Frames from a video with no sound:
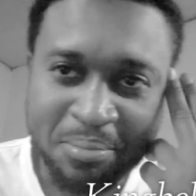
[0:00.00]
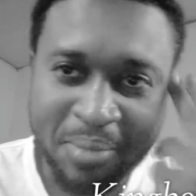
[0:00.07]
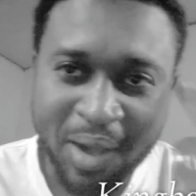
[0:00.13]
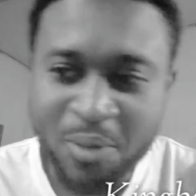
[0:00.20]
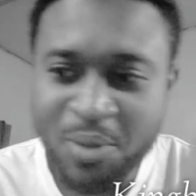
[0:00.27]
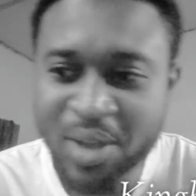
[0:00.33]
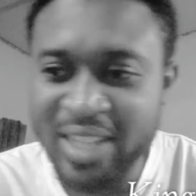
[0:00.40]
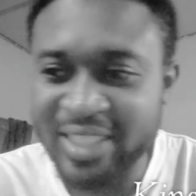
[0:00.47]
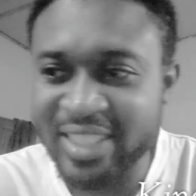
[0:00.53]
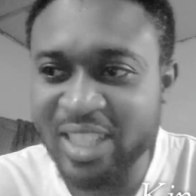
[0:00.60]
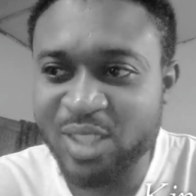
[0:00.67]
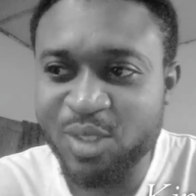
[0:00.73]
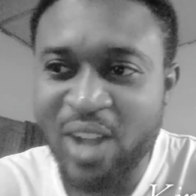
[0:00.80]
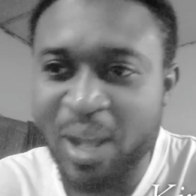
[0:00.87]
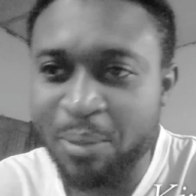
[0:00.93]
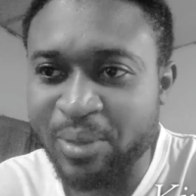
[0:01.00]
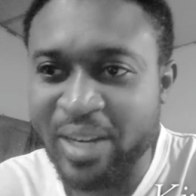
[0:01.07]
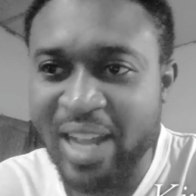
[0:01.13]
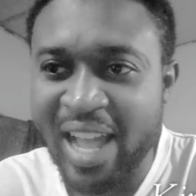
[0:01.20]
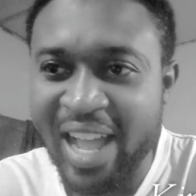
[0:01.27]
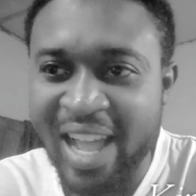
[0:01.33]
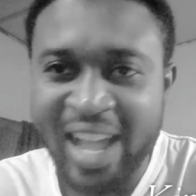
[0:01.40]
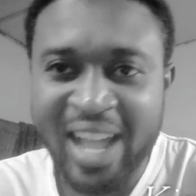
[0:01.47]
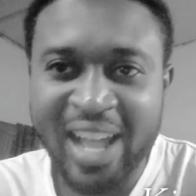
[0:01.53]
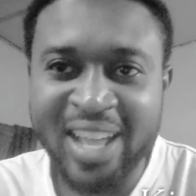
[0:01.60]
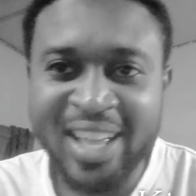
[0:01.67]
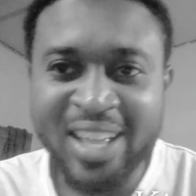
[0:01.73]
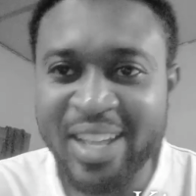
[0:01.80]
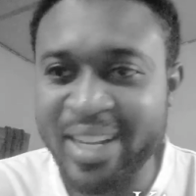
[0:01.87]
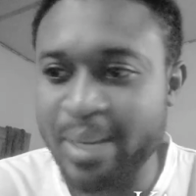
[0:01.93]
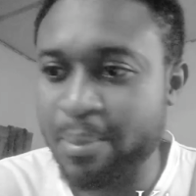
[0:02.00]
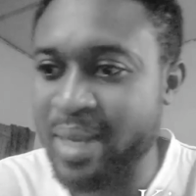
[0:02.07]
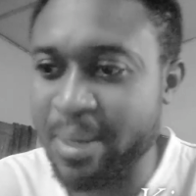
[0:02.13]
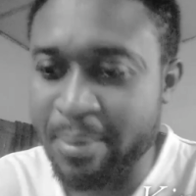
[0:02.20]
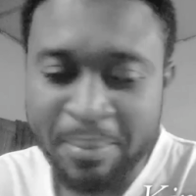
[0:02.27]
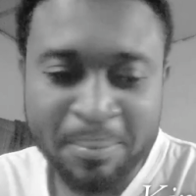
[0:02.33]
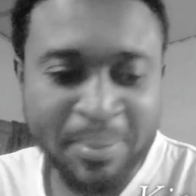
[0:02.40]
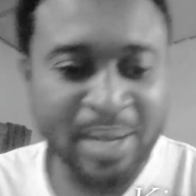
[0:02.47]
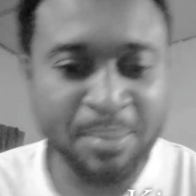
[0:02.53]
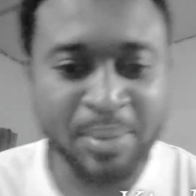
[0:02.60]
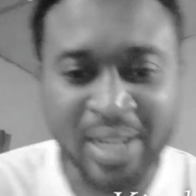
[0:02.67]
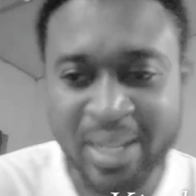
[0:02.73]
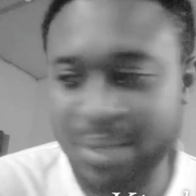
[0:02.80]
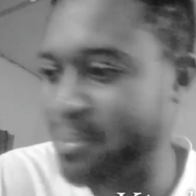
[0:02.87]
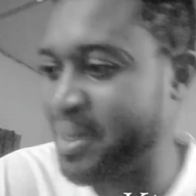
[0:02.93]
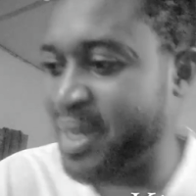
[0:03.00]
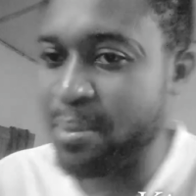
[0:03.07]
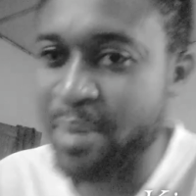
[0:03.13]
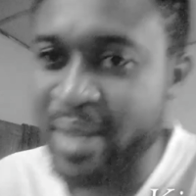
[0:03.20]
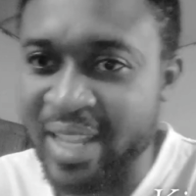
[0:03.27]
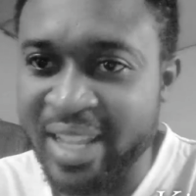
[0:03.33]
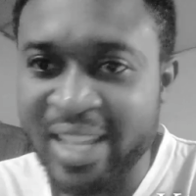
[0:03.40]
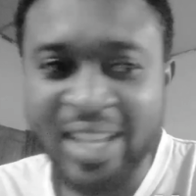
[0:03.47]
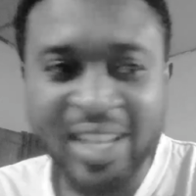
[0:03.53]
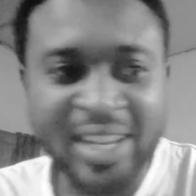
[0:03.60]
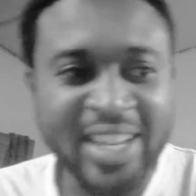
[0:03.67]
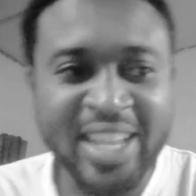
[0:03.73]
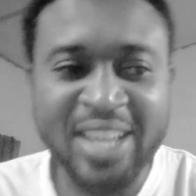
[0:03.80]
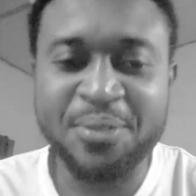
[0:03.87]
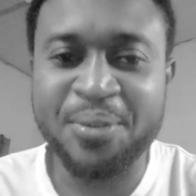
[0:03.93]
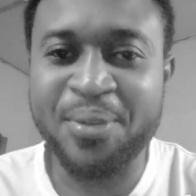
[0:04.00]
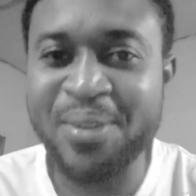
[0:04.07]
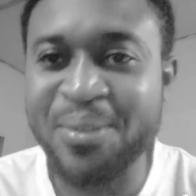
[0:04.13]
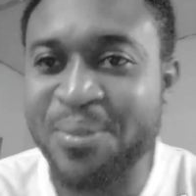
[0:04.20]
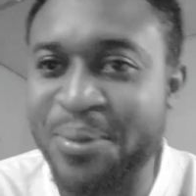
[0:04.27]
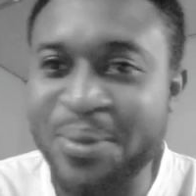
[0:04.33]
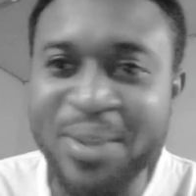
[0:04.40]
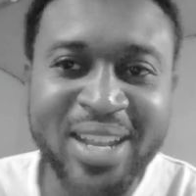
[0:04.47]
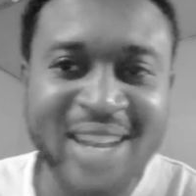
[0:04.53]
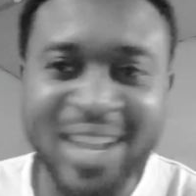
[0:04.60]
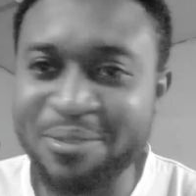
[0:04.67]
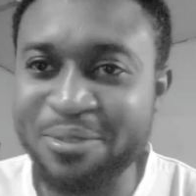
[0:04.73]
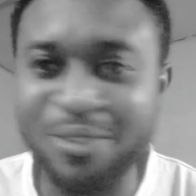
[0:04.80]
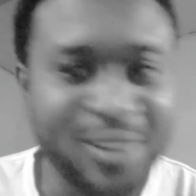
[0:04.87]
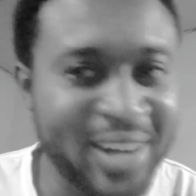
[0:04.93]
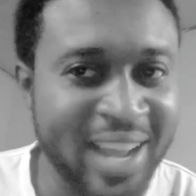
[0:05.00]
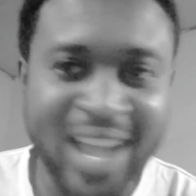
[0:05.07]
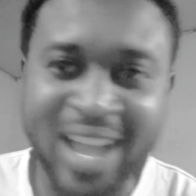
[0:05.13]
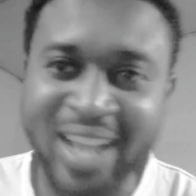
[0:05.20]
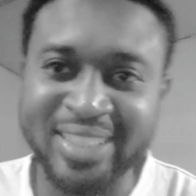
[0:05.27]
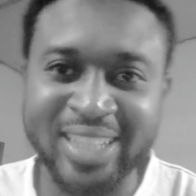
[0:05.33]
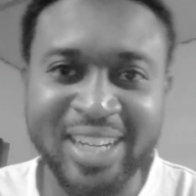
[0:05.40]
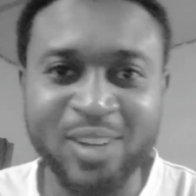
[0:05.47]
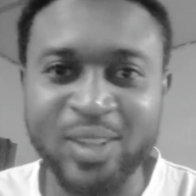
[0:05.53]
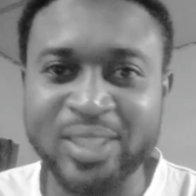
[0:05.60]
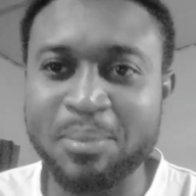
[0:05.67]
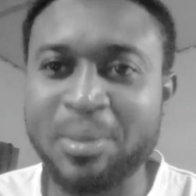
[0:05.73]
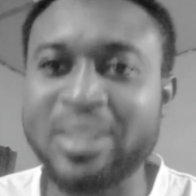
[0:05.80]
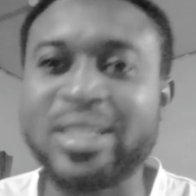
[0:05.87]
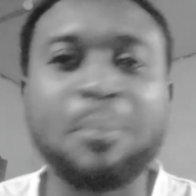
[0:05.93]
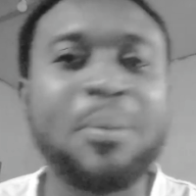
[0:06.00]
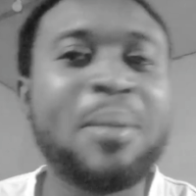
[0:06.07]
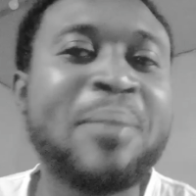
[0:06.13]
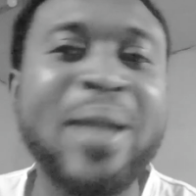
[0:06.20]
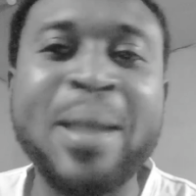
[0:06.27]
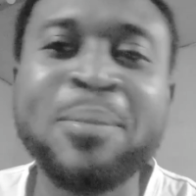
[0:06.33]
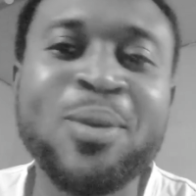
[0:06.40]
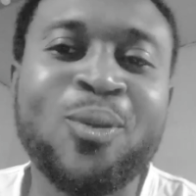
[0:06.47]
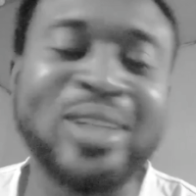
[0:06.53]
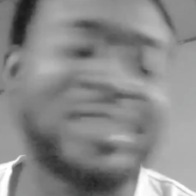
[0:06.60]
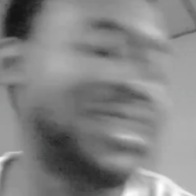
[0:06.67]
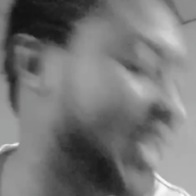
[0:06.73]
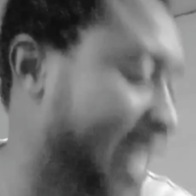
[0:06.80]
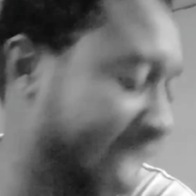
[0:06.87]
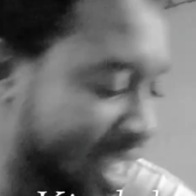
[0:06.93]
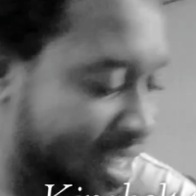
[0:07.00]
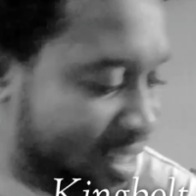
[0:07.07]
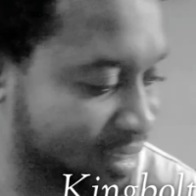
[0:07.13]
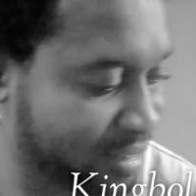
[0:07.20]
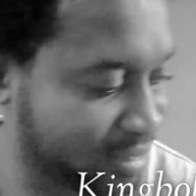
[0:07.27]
But we say it's rap na bede. Nay tree level na chale was a master pe baby quatina.